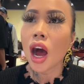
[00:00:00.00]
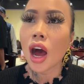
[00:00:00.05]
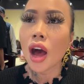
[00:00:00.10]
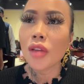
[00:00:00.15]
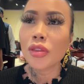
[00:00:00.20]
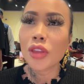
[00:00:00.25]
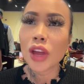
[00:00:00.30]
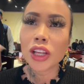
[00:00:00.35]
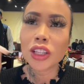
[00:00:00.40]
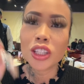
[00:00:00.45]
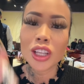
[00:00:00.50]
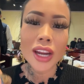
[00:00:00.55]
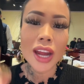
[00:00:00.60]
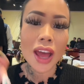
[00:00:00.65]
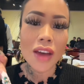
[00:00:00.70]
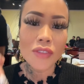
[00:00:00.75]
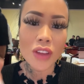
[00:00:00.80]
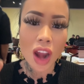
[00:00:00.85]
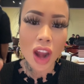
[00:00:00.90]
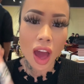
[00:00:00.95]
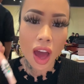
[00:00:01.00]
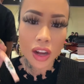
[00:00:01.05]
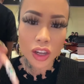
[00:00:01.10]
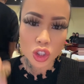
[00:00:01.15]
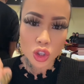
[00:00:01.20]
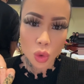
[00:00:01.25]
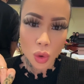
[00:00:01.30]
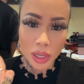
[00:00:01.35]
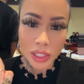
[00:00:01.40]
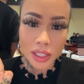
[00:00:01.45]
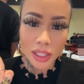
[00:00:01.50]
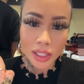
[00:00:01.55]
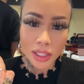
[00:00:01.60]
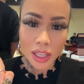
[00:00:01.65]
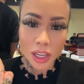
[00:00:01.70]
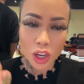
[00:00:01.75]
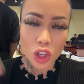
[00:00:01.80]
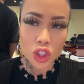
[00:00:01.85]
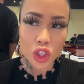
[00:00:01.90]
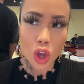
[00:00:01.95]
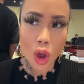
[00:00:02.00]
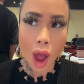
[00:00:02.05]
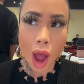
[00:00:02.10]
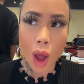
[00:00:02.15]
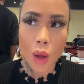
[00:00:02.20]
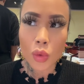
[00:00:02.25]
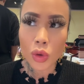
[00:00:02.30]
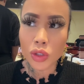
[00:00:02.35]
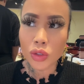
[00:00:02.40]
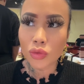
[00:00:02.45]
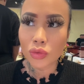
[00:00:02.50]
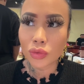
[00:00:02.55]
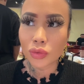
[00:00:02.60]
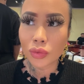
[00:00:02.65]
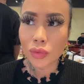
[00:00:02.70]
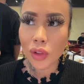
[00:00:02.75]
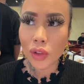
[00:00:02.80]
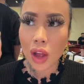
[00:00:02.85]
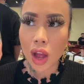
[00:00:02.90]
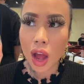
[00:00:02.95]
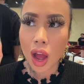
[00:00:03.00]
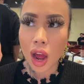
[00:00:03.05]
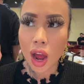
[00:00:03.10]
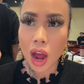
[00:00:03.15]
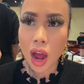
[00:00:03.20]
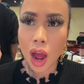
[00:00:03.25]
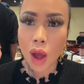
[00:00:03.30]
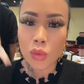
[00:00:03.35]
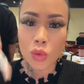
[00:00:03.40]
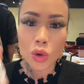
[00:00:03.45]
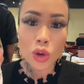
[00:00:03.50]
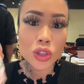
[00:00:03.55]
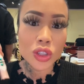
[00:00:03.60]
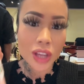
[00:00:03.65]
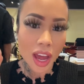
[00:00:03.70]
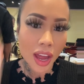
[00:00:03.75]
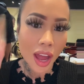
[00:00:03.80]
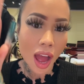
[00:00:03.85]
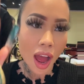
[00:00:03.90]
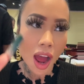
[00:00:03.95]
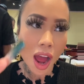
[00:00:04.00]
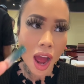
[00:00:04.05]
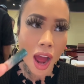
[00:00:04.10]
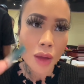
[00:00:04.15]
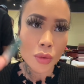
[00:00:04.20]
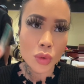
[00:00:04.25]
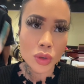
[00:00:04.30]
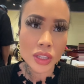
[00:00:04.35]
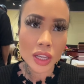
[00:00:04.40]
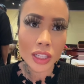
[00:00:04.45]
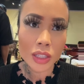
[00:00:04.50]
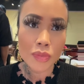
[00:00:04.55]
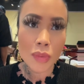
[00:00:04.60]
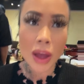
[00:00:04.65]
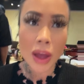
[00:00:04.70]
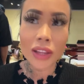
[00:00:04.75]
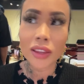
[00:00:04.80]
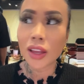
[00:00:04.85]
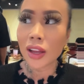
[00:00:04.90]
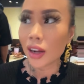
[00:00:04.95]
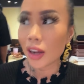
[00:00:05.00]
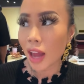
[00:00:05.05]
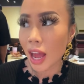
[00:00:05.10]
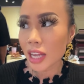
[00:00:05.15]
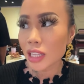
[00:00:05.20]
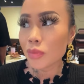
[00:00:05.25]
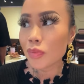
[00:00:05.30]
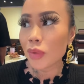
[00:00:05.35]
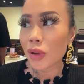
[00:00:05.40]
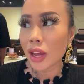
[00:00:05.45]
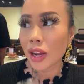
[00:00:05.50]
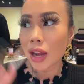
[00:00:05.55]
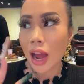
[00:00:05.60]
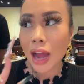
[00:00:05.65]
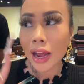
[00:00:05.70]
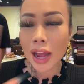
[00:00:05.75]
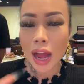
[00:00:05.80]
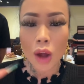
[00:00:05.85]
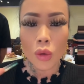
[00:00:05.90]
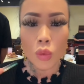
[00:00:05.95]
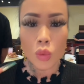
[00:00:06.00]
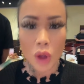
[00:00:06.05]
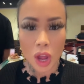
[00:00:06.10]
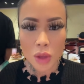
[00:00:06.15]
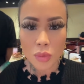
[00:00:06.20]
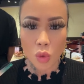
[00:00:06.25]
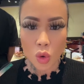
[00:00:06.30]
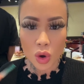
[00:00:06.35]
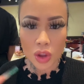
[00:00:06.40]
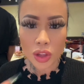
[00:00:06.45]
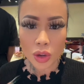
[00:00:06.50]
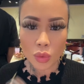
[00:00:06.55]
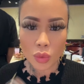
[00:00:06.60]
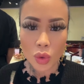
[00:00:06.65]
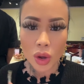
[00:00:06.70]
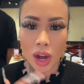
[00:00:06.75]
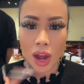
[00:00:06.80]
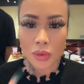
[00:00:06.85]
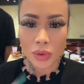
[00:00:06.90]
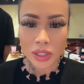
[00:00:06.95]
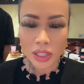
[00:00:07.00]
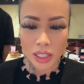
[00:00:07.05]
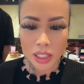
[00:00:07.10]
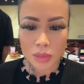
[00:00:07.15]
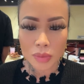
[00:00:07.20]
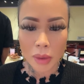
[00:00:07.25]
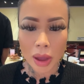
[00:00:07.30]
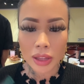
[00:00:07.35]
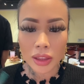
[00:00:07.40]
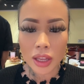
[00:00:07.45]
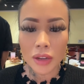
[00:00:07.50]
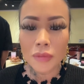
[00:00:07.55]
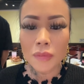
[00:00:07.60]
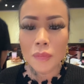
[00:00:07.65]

say I was expecting less, but I got way more than what I was expecting. It wasn't bad, but the flavor of the other place was better.